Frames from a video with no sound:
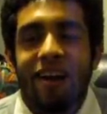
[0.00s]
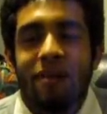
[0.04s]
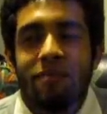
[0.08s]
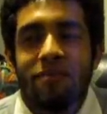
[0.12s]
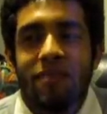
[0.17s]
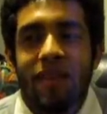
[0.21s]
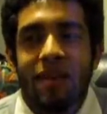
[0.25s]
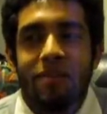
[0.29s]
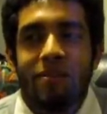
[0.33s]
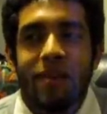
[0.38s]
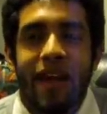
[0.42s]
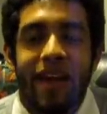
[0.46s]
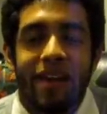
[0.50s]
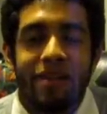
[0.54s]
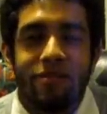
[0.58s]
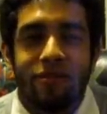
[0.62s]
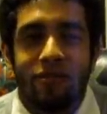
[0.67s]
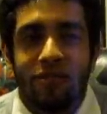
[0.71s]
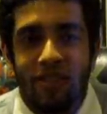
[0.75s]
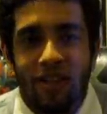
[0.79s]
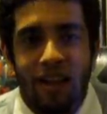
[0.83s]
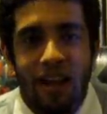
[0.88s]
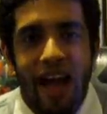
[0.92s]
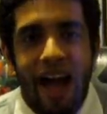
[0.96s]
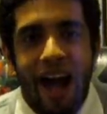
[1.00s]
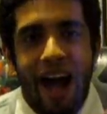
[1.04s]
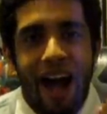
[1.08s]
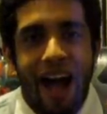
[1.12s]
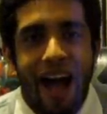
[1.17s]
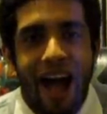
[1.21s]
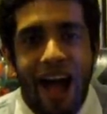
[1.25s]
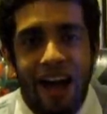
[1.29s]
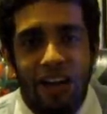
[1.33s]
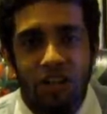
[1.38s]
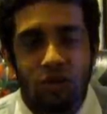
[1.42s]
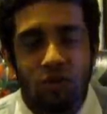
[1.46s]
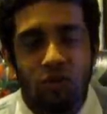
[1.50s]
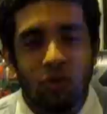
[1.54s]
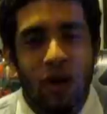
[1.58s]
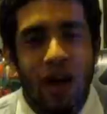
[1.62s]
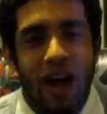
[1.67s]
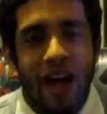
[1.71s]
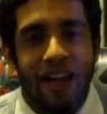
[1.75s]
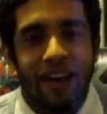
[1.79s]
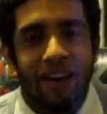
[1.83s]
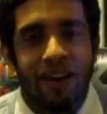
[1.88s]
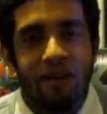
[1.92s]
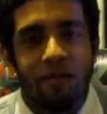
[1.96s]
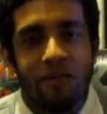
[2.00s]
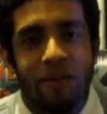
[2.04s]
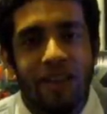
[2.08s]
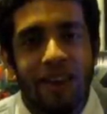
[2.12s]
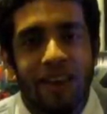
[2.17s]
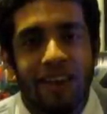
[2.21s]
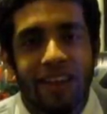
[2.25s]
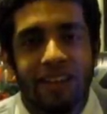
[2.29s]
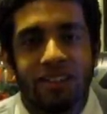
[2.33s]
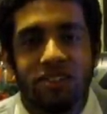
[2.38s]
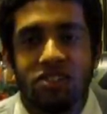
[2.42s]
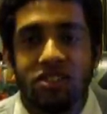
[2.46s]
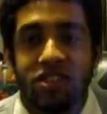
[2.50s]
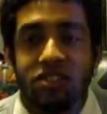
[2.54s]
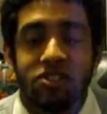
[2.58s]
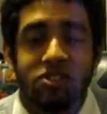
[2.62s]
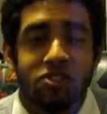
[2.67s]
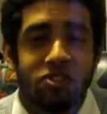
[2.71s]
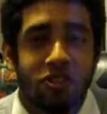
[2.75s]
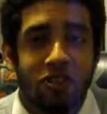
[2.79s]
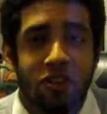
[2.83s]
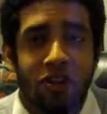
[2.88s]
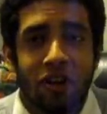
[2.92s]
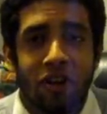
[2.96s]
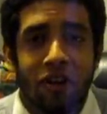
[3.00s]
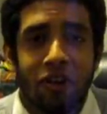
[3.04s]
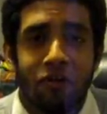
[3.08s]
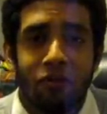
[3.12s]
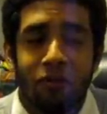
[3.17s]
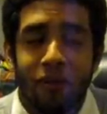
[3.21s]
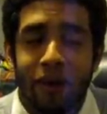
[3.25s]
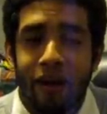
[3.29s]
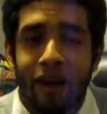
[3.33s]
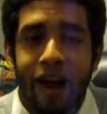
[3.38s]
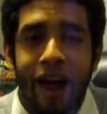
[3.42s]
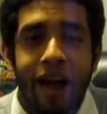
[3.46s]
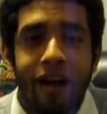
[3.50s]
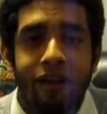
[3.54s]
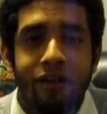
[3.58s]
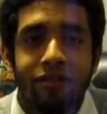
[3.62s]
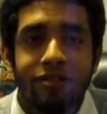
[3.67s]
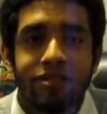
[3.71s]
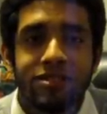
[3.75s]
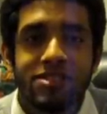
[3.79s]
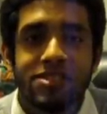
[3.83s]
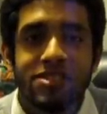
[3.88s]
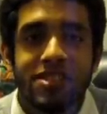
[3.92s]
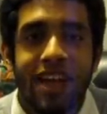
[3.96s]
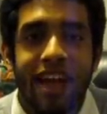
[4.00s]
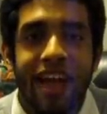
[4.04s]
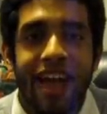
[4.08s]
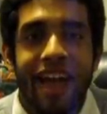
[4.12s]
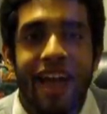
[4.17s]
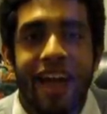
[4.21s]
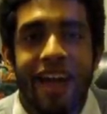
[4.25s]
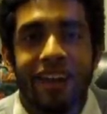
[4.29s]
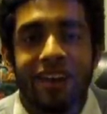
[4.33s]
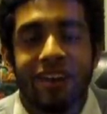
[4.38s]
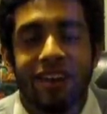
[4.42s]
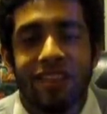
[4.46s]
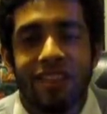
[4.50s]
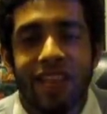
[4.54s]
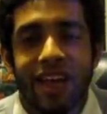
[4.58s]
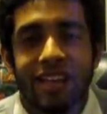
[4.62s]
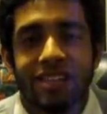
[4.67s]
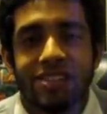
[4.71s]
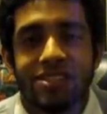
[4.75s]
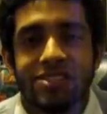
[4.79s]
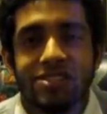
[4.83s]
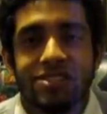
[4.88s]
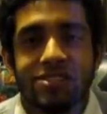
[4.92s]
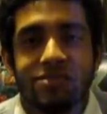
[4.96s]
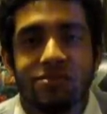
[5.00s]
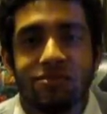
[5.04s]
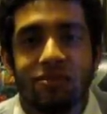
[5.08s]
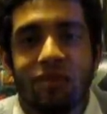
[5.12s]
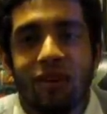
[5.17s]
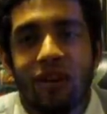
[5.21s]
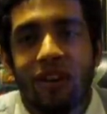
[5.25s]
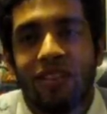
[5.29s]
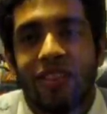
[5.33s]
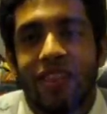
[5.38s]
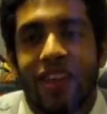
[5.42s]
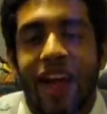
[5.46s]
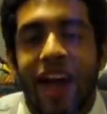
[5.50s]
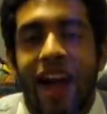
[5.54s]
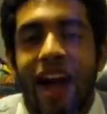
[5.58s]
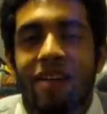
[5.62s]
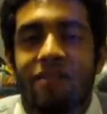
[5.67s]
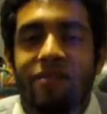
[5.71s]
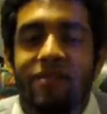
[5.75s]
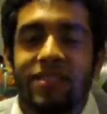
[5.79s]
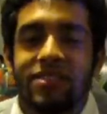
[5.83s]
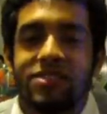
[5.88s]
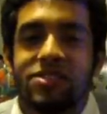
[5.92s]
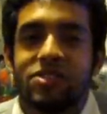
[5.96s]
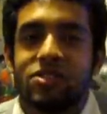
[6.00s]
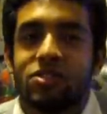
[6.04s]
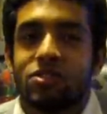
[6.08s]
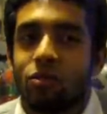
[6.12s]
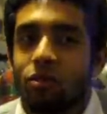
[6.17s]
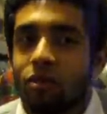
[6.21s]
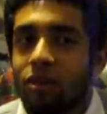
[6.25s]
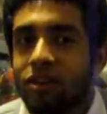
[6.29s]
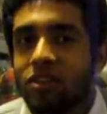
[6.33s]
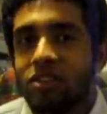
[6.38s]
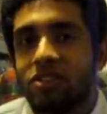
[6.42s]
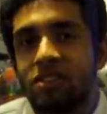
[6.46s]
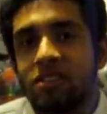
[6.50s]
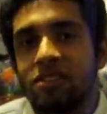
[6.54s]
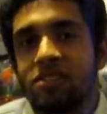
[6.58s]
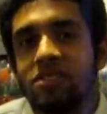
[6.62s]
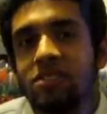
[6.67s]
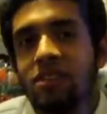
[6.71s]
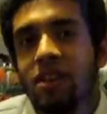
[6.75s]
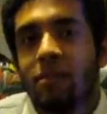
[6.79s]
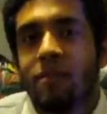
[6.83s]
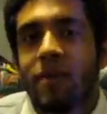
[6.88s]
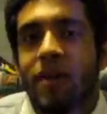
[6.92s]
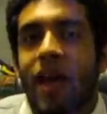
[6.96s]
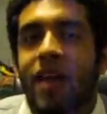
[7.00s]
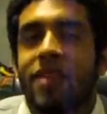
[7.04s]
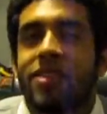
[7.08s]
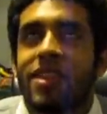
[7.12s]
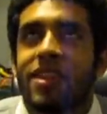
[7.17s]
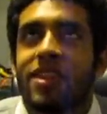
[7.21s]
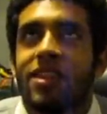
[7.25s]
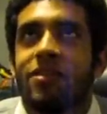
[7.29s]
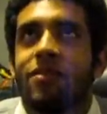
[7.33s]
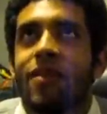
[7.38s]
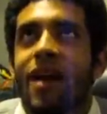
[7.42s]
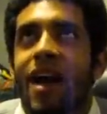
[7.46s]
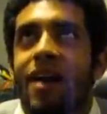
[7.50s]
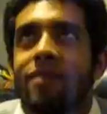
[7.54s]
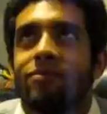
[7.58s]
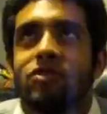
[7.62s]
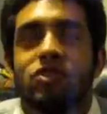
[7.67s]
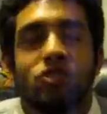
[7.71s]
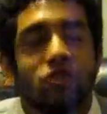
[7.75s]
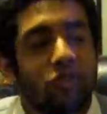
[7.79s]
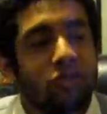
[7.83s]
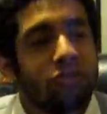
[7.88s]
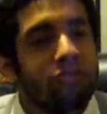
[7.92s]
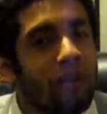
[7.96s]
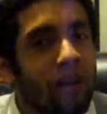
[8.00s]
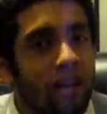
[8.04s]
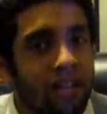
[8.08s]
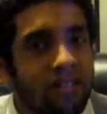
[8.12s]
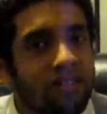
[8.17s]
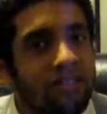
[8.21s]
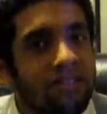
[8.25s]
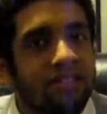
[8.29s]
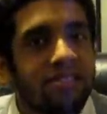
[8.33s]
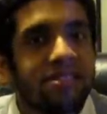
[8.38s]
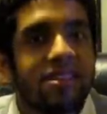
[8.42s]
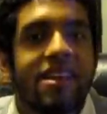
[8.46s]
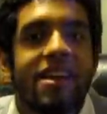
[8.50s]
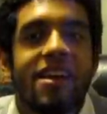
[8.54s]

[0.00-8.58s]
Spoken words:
they pay for the actual item, and it gets sent to their warehouse, and that's where they have this storage system, and I think you have 2 months